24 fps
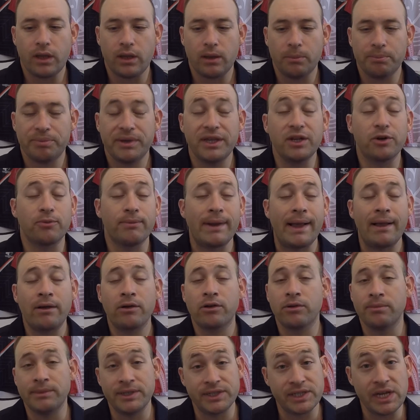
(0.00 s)
Peter
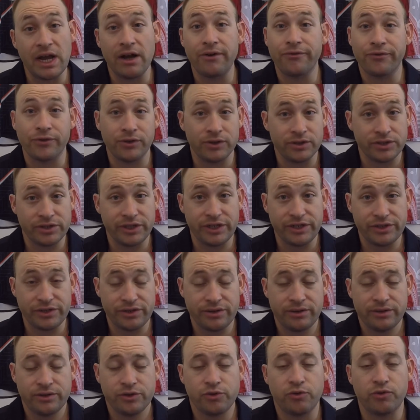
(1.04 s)
Malcolm is out for the
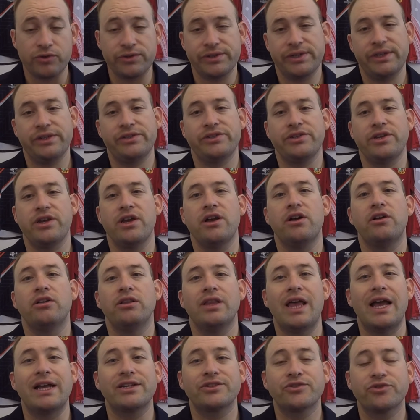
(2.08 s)
season, tore his ACL
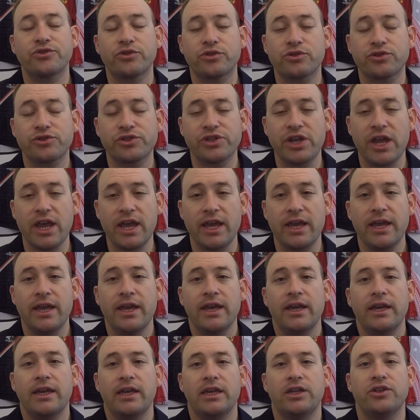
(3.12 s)
last Thursday
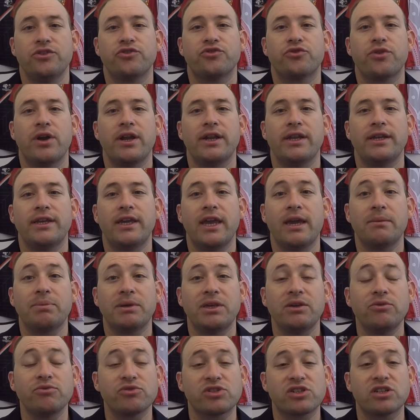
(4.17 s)
in training camp.
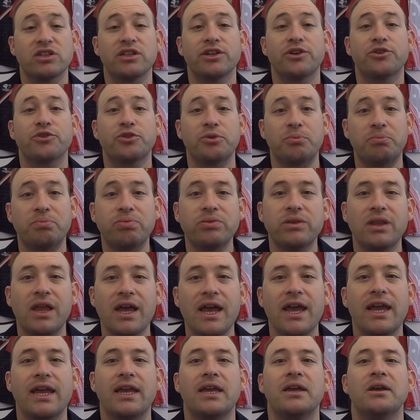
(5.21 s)
He was cleared to
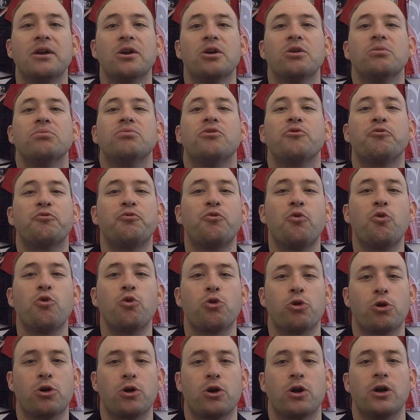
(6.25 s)
play
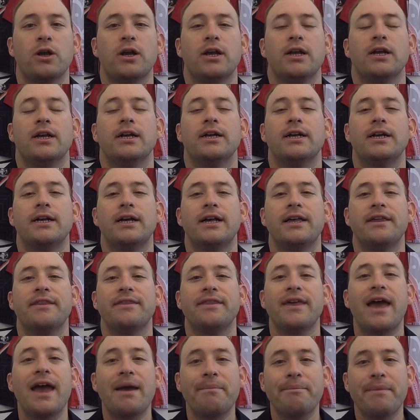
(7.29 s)
before
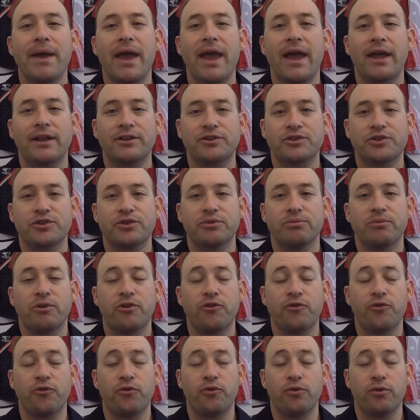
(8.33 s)
that match,
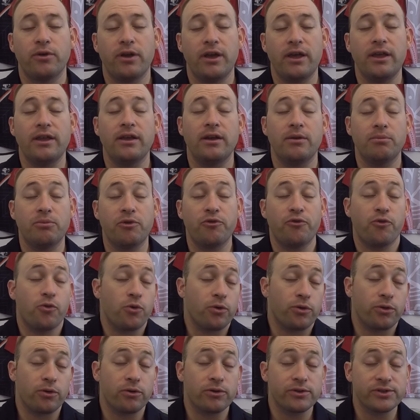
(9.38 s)
before
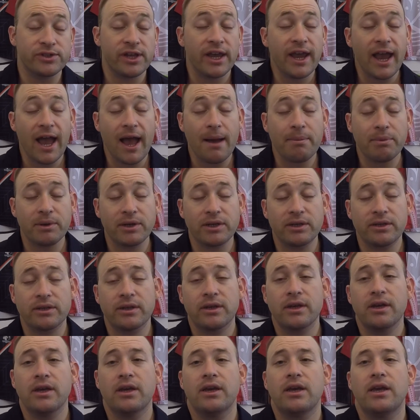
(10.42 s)
Thursday happened.
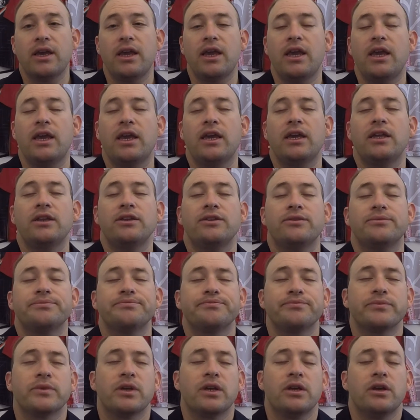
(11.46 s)
And
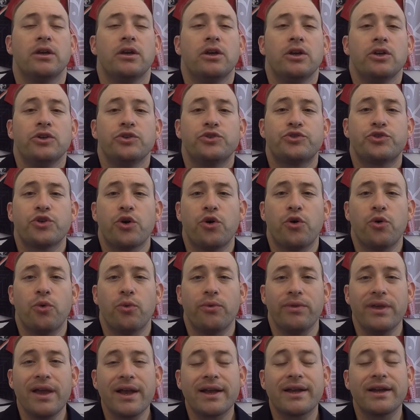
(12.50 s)
so
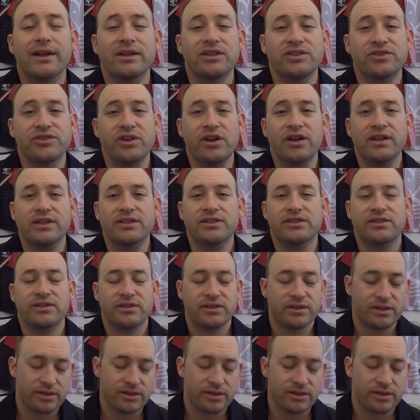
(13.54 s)
that kind of sucks.